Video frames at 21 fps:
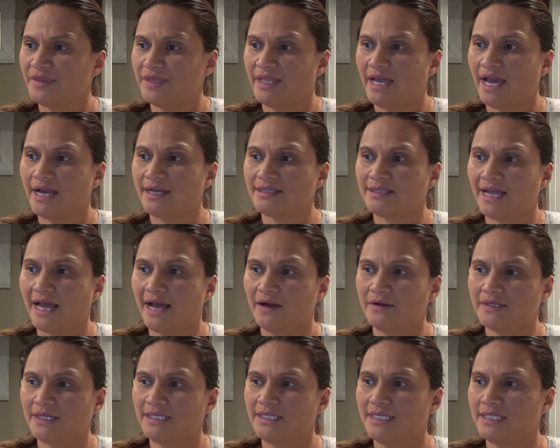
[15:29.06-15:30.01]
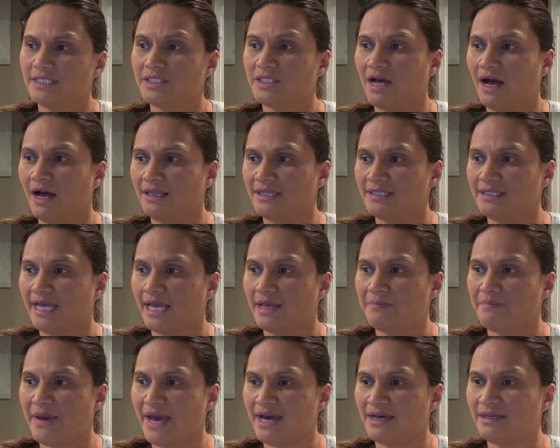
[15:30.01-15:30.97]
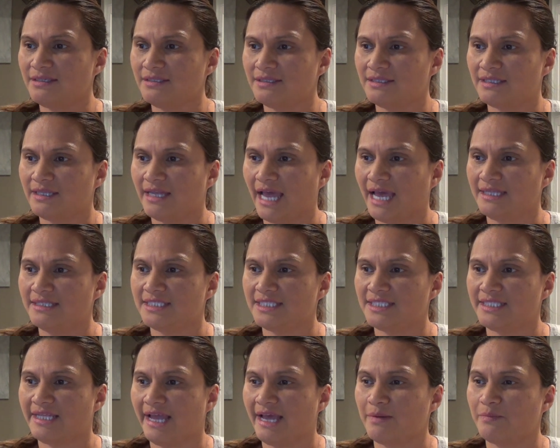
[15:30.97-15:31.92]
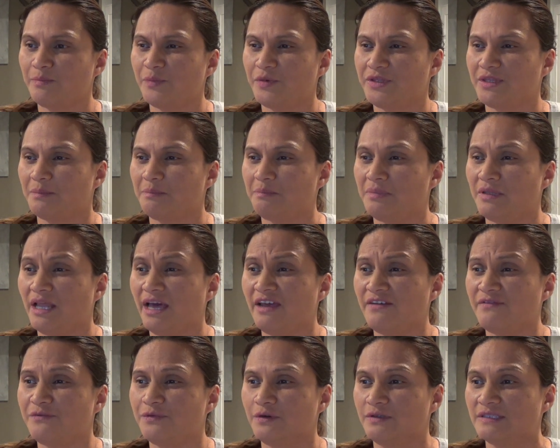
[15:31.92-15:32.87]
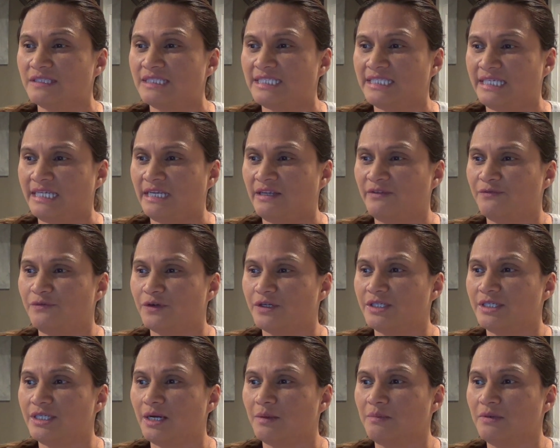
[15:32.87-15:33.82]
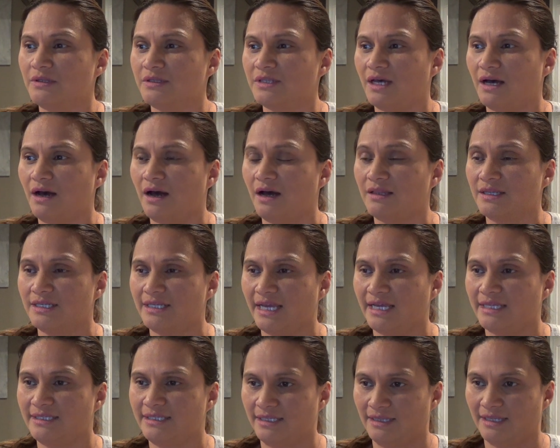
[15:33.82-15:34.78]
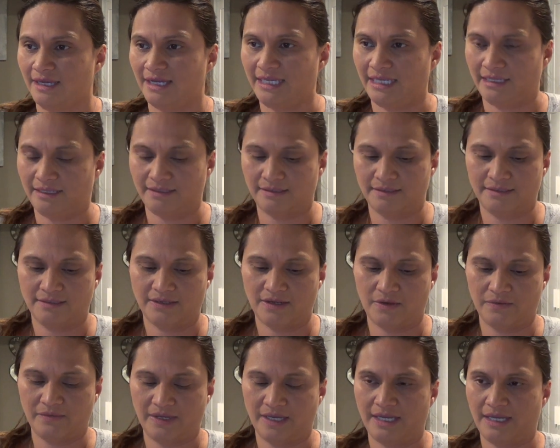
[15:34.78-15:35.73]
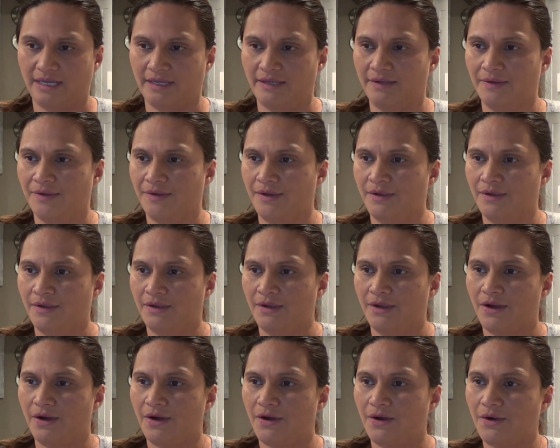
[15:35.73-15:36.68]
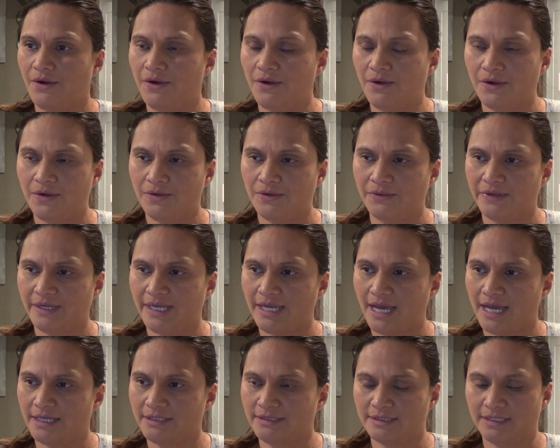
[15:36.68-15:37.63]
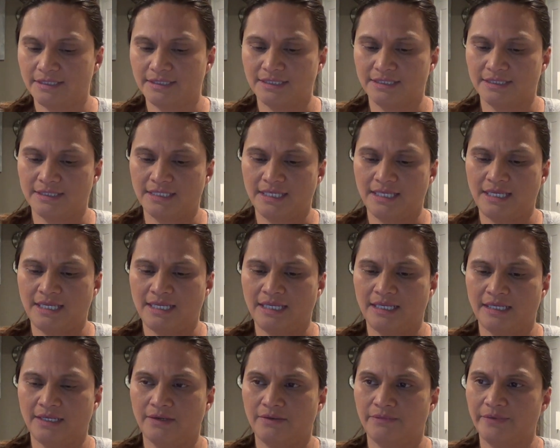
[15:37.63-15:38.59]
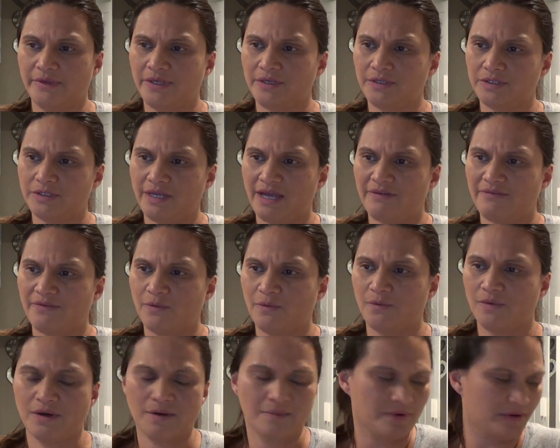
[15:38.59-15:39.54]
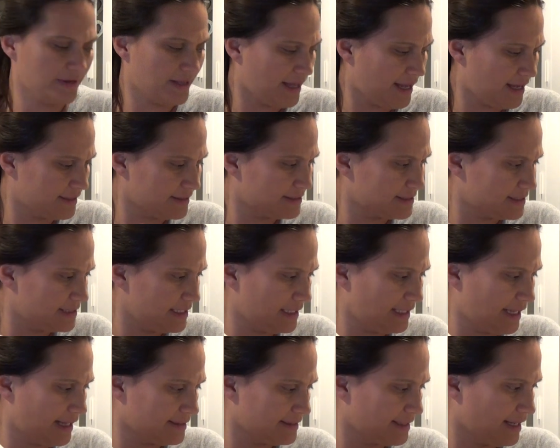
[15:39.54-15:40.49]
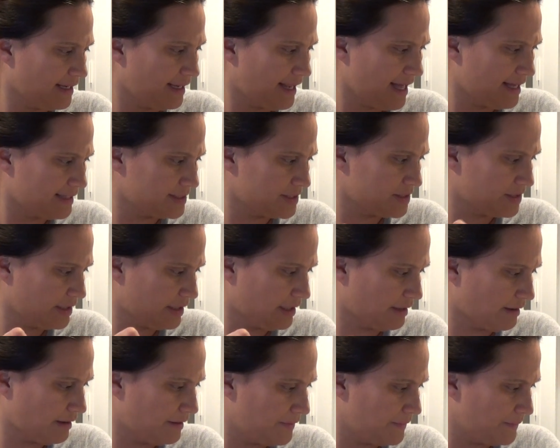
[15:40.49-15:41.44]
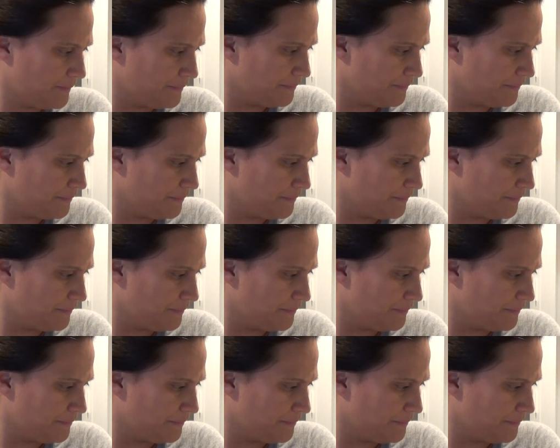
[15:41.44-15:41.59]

Decked out in his holiday best and stamped with a playful scene for double the holiday delight. Okay. Oh, it has a scene. We used to have a warmer that had a scene like that last year.